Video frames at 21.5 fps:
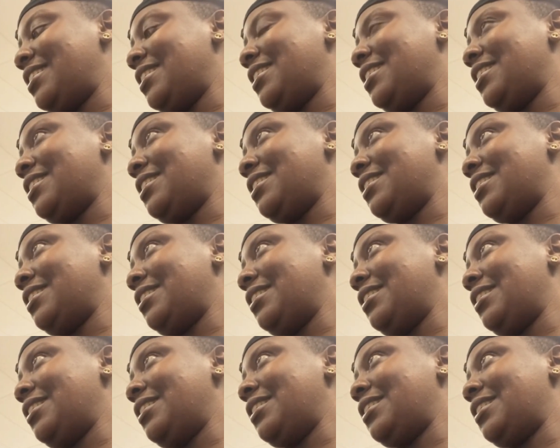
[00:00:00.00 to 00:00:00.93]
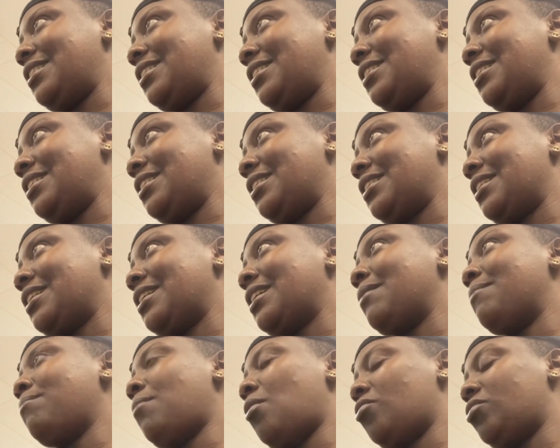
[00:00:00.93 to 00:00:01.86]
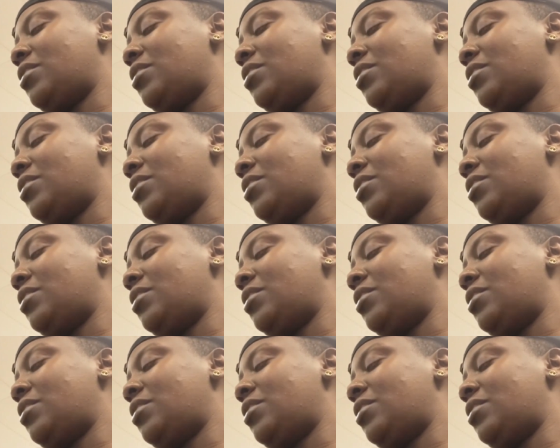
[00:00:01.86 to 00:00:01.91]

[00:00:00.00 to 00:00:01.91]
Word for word: uh, it has to be whole anyway.